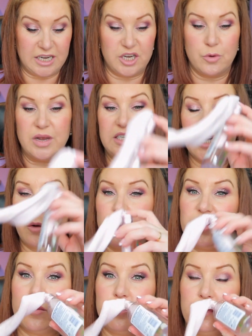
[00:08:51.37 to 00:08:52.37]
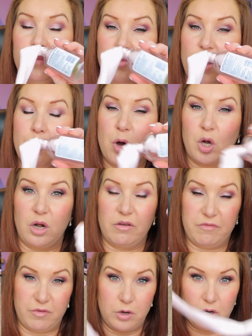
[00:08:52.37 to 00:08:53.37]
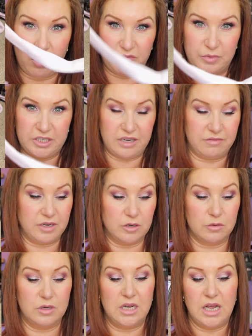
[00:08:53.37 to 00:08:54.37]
and you end up with a bottle full of material.